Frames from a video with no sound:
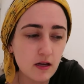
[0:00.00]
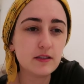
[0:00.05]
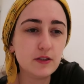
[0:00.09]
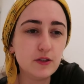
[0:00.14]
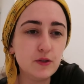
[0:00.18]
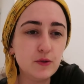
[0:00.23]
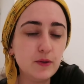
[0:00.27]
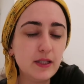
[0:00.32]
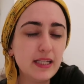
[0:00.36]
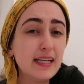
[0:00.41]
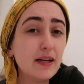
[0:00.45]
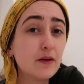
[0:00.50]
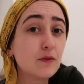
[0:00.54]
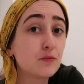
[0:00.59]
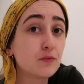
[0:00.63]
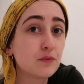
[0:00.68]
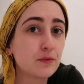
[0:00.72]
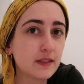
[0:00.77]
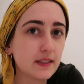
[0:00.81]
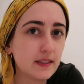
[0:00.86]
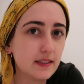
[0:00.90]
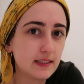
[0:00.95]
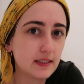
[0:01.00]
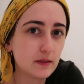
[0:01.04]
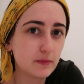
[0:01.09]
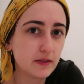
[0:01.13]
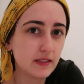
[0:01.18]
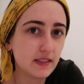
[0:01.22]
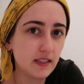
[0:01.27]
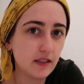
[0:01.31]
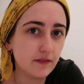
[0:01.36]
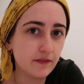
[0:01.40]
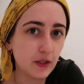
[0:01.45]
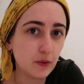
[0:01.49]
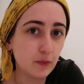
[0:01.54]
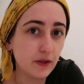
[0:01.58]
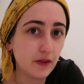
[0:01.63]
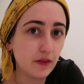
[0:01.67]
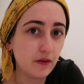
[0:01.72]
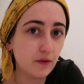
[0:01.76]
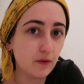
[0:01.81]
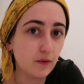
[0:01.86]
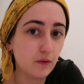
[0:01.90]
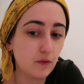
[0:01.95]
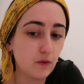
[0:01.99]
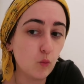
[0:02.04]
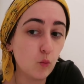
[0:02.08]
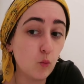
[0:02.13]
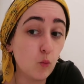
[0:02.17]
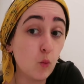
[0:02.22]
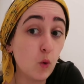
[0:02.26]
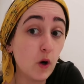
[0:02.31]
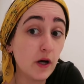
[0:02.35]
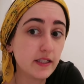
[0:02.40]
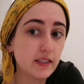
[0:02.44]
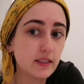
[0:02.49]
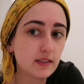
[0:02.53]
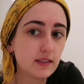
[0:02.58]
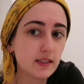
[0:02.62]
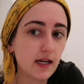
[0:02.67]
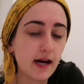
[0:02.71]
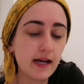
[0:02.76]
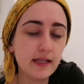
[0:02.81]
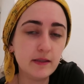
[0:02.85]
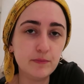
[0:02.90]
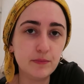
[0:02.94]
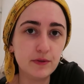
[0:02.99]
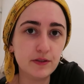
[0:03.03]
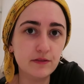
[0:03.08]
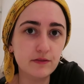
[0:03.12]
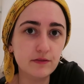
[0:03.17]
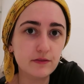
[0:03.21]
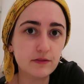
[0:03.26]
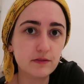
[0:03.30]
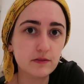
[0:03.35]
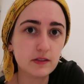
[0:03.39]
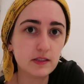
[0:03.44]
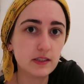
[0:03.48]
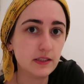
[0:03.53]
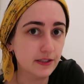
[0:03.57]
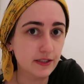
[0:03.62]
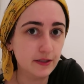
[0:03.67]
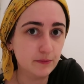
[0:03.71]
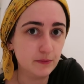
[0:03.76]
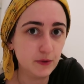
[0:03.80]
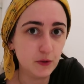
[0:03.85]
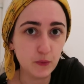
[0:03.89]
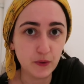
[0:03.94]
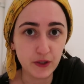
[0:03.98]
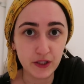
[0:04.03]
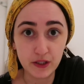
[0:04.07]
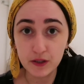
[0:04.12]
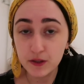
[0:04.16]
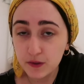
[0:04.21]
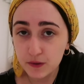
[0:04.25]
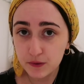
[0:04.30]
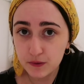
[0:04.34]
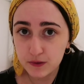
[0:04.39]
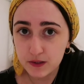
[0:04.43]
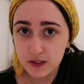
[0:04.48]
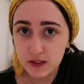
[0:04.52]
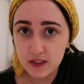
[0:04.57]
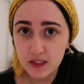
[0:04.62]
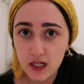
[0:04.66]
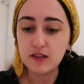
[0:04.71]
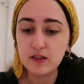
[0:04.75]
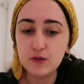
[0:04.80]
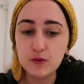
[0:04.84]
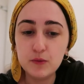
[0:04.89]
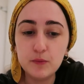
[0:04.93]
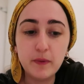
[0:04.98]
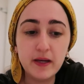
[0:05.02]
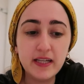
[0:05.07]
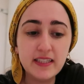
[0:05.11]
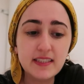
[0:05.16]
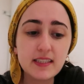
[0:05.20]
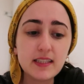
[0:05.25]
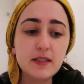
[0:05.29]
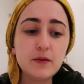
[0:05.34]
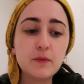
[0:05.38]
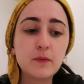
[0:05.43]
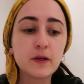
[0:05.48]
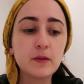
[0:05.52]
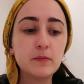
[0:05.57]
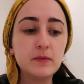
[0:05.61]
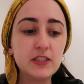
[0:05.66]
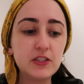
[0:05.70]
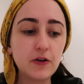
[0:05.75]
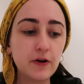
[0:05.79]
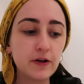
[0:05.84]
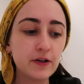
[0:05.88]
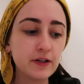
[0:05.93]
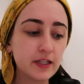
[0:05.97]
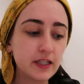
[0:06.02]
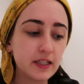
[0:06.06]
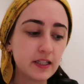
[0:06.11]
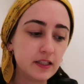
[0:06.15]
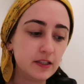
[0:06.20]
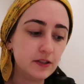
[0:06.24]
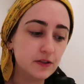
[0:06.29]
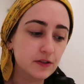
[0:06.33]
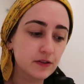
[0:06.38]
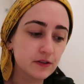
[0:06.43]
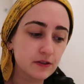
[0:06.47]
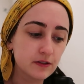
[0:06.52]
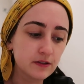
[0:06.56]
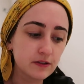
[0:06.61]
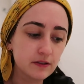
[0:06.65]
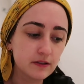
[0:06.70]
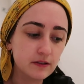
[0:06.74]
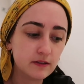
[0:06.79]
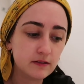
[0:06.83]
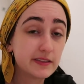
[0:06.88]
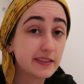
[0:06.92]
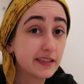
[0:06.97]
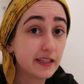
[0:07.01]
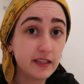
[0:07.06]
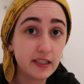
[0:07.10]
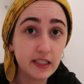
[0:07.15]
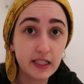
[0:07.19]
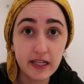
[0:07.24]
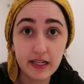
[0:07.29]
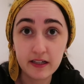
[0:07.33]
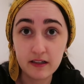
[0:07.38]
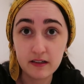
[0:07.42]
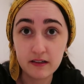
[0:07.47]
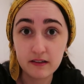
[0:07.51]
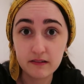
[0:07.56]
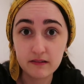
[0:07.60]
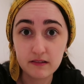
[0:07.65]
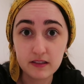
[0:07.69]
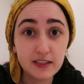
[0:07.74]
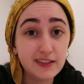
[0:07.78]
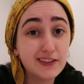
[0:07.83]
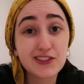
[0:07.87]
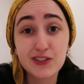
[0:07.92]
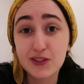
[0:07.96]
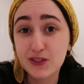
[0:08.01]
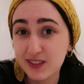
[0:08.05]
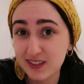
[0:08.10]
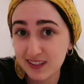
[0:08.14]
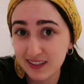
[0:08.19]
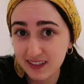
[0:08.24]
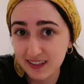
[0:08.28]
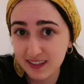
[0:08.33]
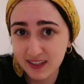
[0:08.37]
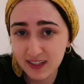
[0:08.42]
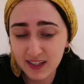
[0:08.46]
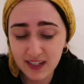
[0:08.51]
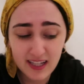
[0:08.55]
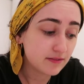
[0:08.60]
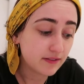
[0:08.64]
You can get really specific with what type of serum you want to use. You basically want to be targeting your skincare concern.